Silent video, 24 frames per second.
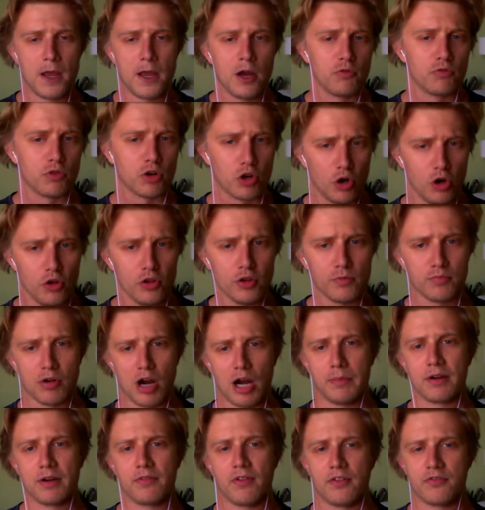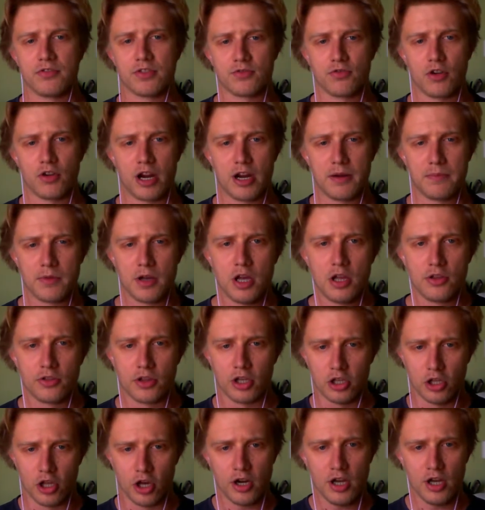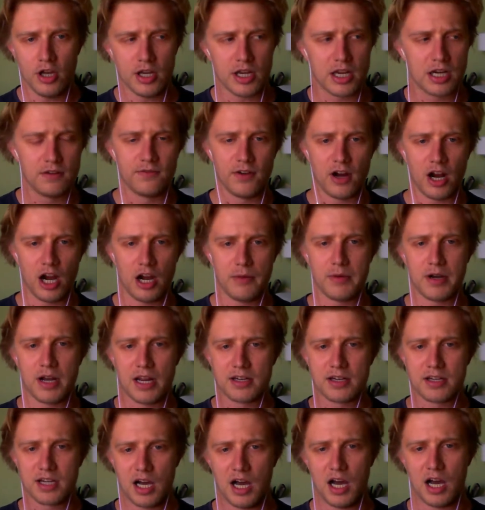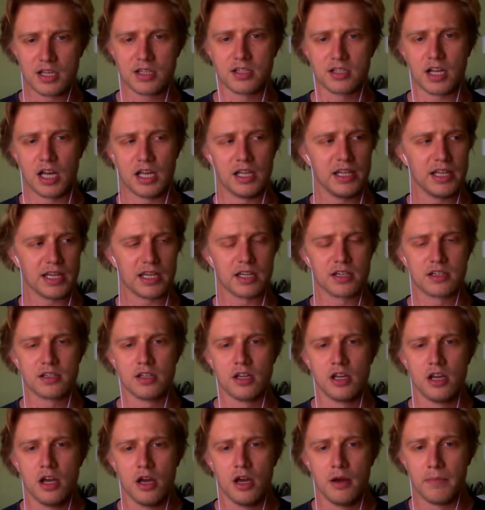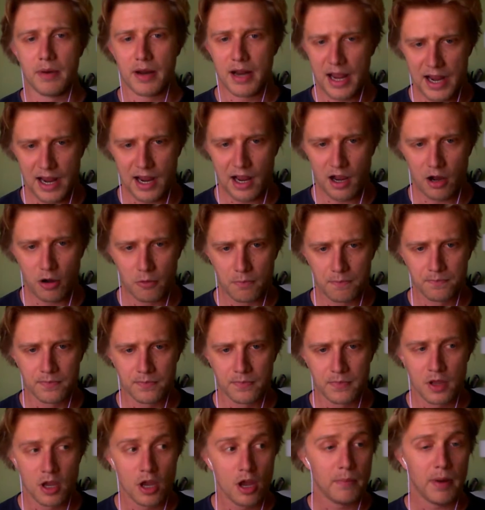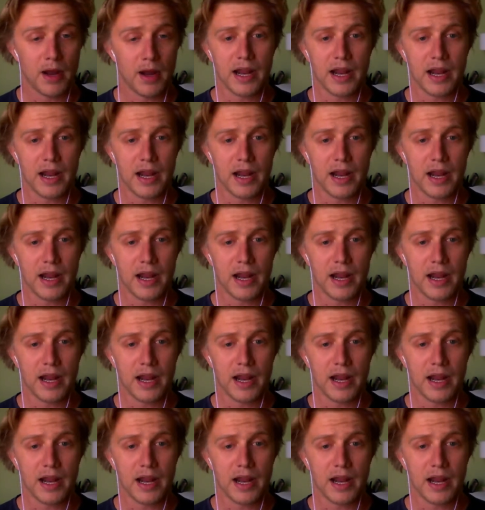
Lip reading: Recall the primary reference frame. The learner, environment, and task are linked. But how? By